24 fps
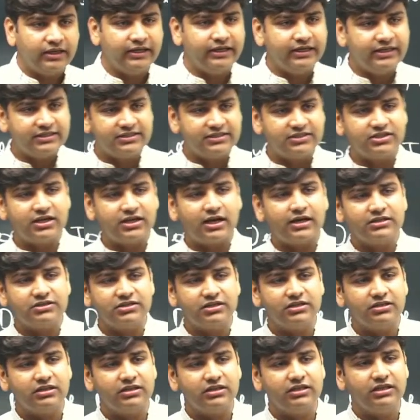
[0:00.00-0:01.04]
discharging
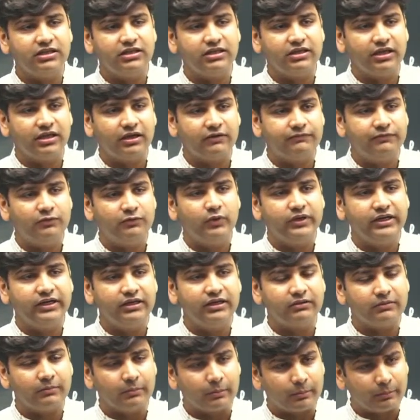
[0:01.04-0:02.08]
the effluent,
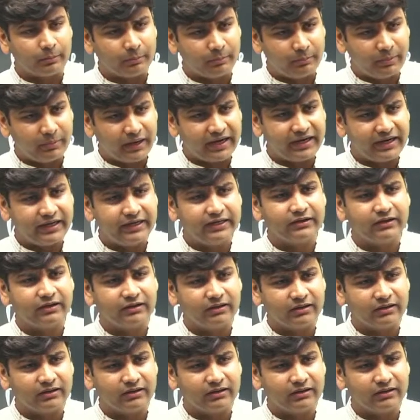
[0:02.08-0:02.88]
bad